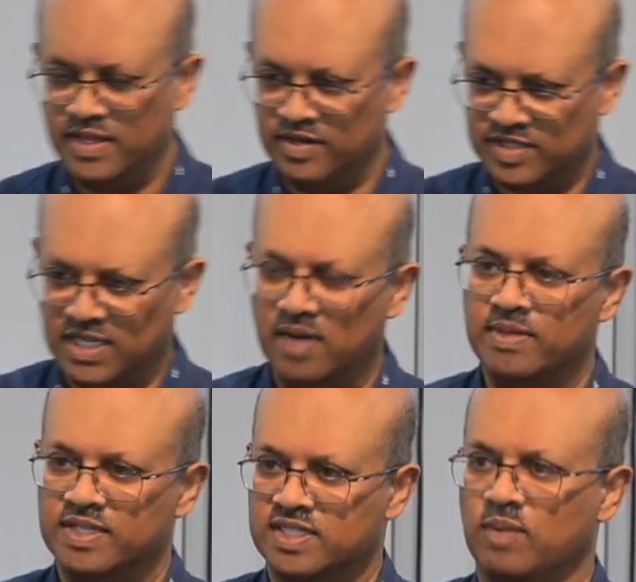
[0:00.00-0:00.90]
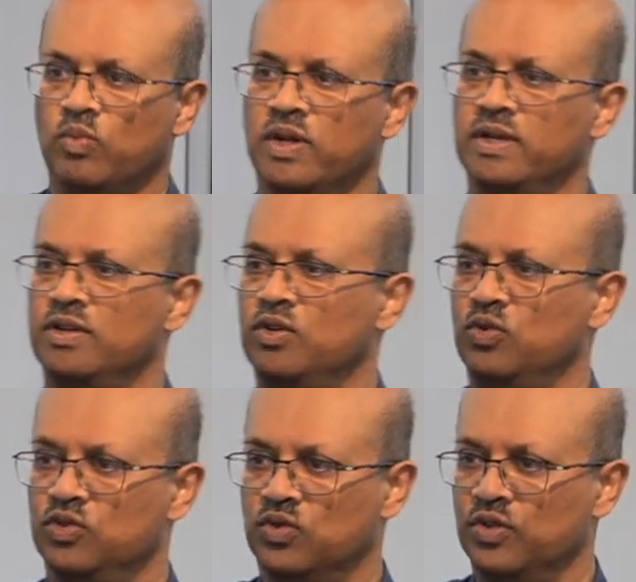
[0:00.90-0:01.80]
there is coming someone
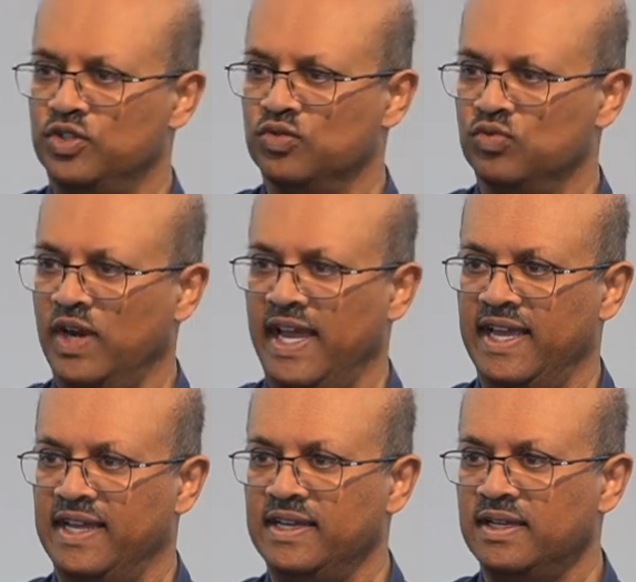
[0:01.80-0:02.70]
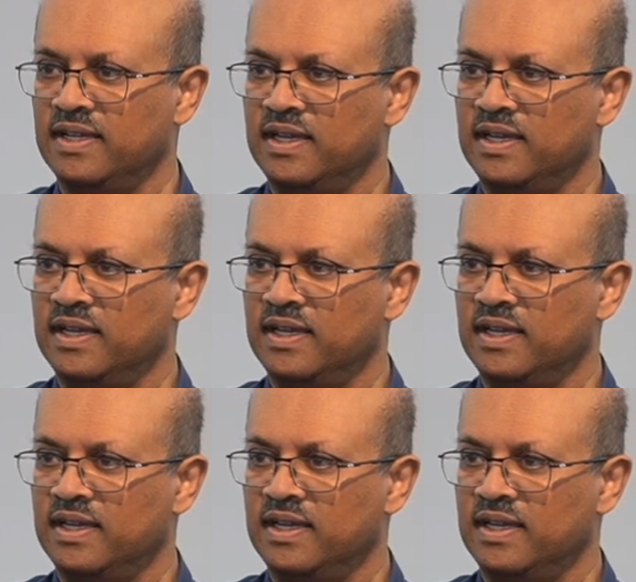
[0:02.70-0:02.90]
who's going to reign,